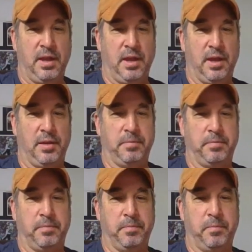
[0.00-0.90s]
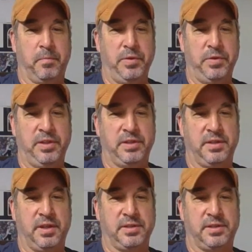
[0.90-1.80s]
One thing
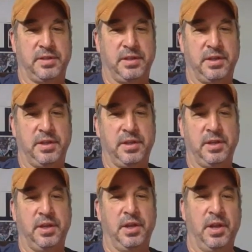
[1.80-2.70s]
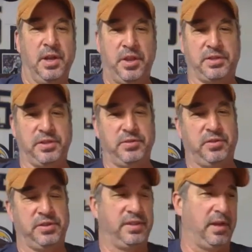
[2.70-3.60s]
that's
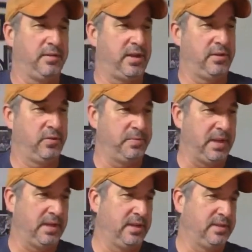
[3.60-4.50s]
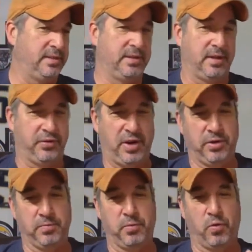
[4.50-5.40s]
interesting that I do with my kids, and I
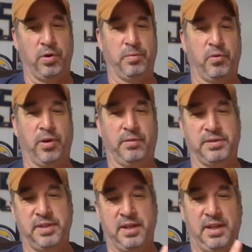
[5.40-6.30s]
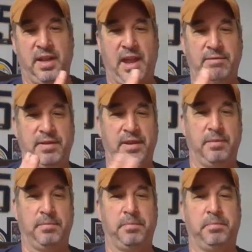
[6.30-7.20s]
try to do more and more of, is have
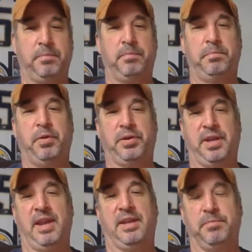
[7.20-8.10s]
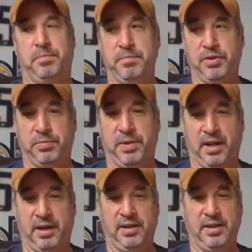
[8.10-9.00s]
them partake in meal
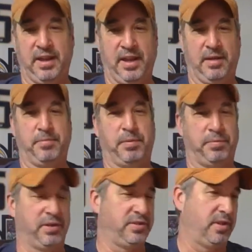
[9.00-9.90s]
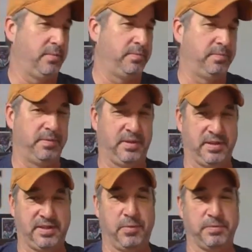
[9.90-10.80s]
planning and preparation to help.
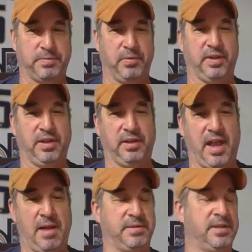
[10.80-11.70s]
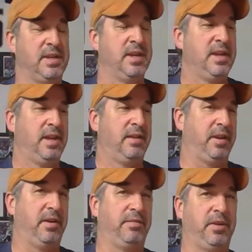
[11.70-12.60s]
This helps promote eating habits. If
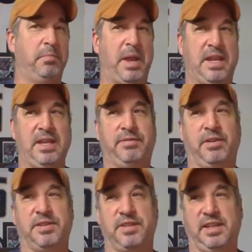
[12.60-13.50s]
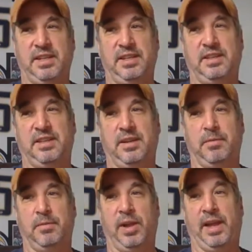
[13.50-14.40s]
they're seeing it,
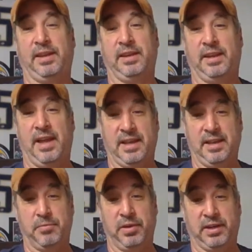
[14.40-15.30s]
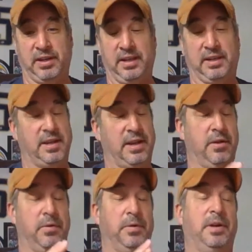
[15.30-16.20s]
they're more likely to like it and more likely to eat it. Because I
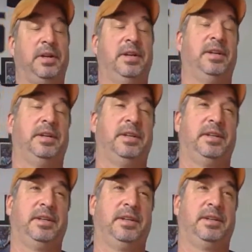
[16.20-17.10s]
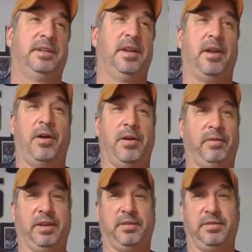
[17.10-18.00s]
know, God,
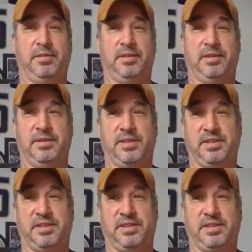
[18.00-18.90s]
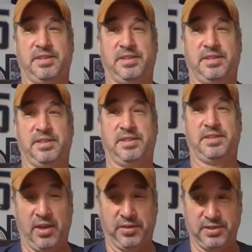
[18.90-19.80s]
I mean, just
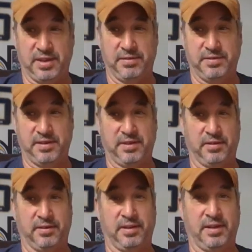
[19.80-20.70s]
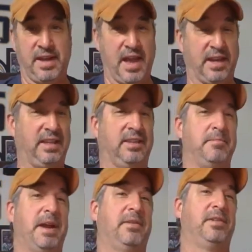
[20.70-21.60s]
healthy stuff, and not eat the
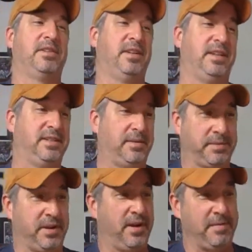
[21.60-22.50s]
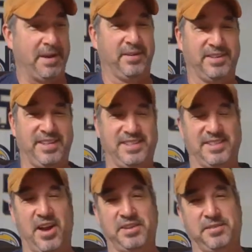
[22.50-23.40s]
macaroni and cheese. I'm sorry, macaroni and cheese is
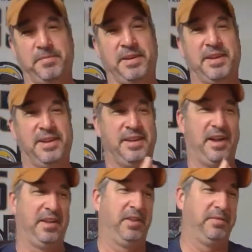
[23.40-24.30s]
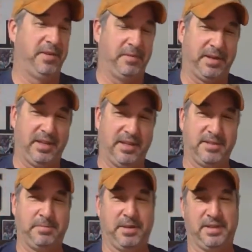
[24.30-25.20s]
awesome. I love feeding my
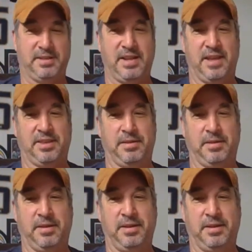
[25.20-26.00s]
kids, but it's not and